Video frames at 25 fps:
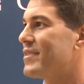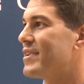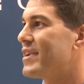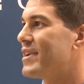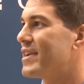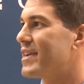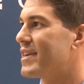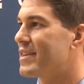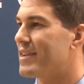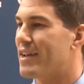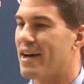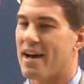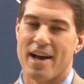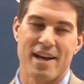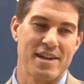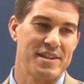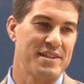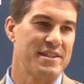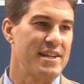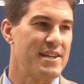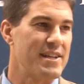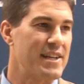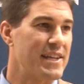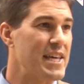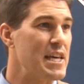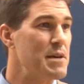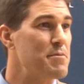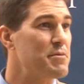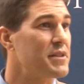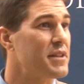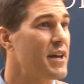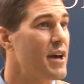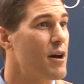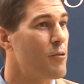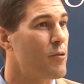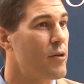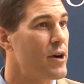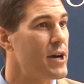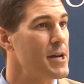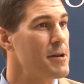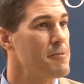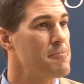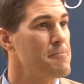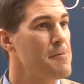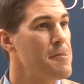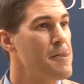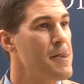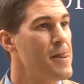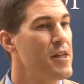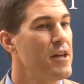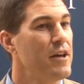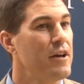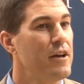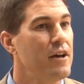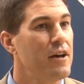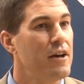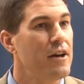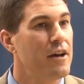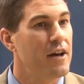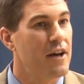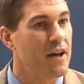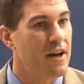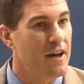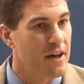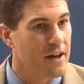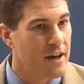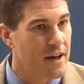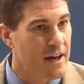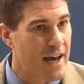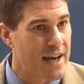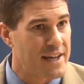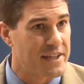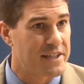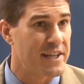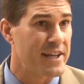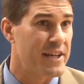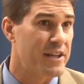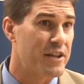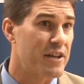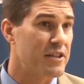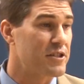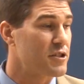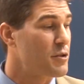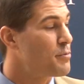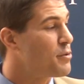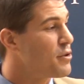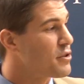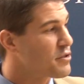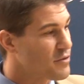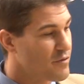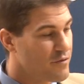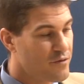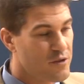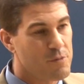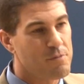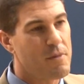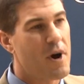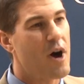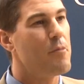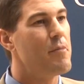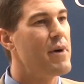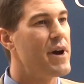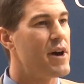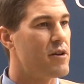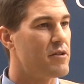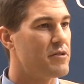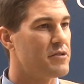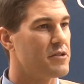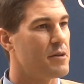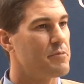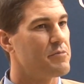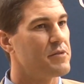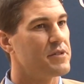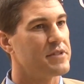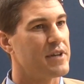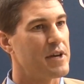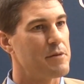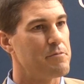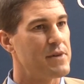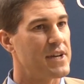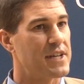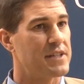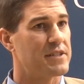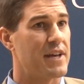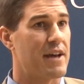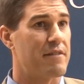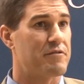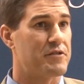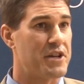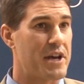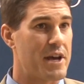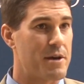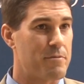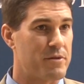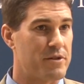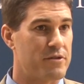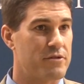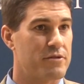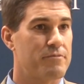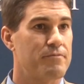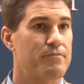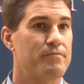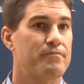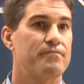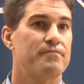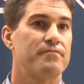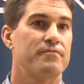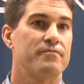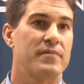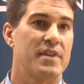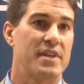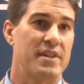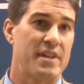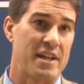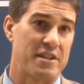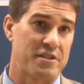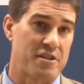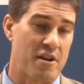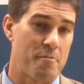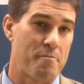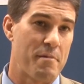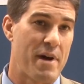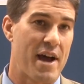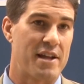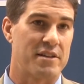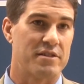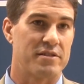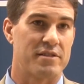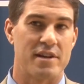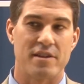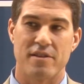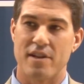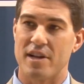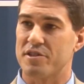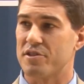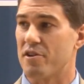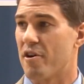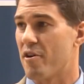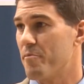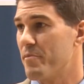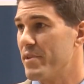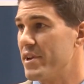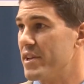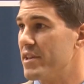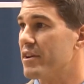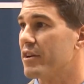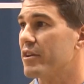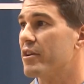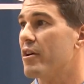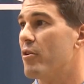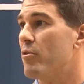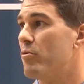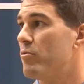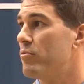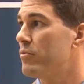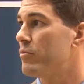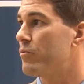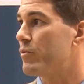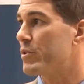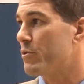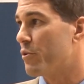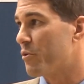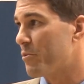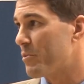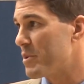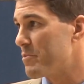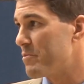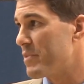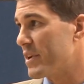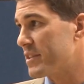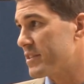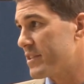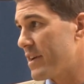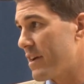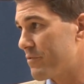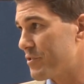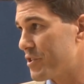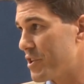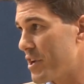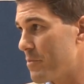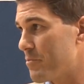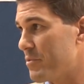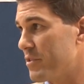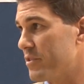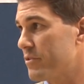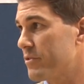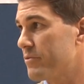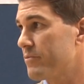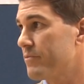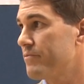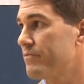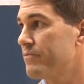And I intend to keep it that way. I intend us to put some football banners up to say Big South Champions. And that's our mindset. That's our immediate goal. We want to be Big South Champions.